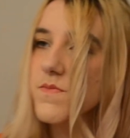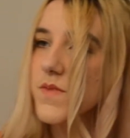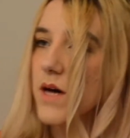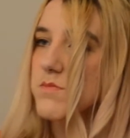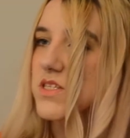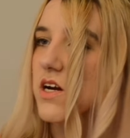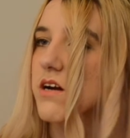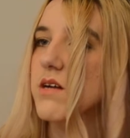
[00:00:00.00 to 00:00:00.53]

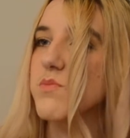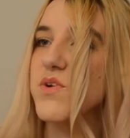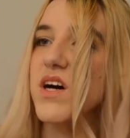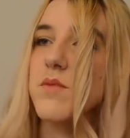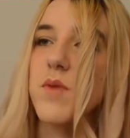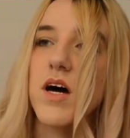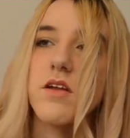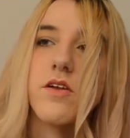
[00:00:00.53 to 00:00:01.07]
I'm sorry,
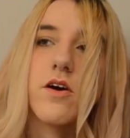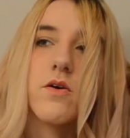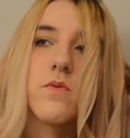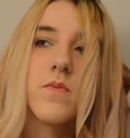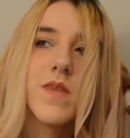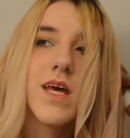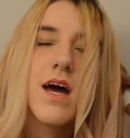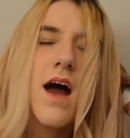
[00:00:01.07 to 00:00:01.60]
Brad Mondo.
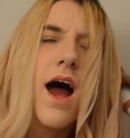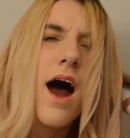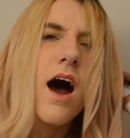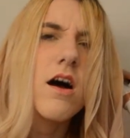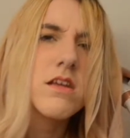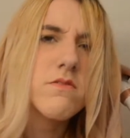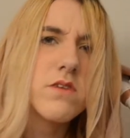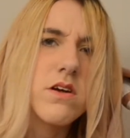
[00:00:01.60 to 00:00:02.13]
I
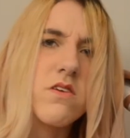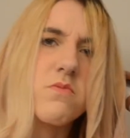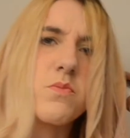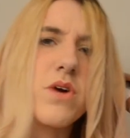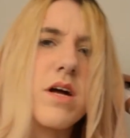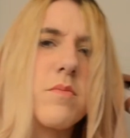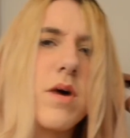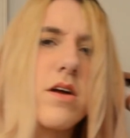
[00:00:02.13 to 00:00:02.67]
don't even know if
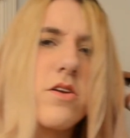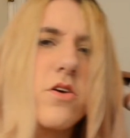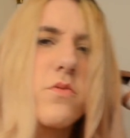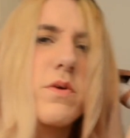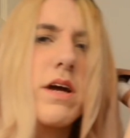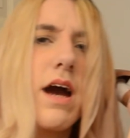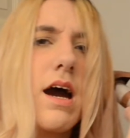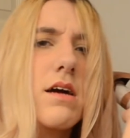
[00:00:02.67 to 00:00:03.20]
Brandmondo
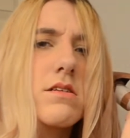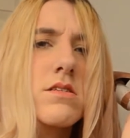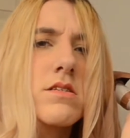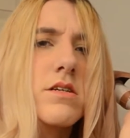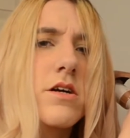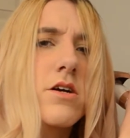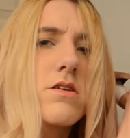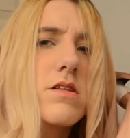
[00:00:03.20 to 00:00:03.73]
reacts
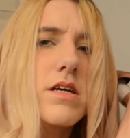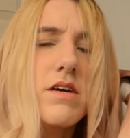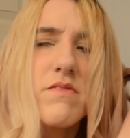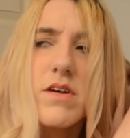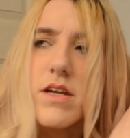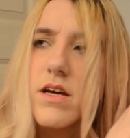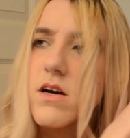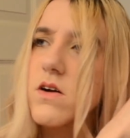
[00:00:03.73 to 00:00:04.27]
to curling
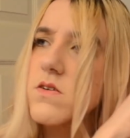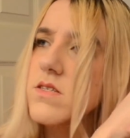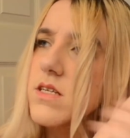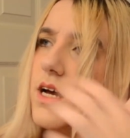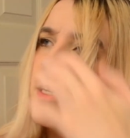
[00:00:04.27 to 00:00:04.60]
videos.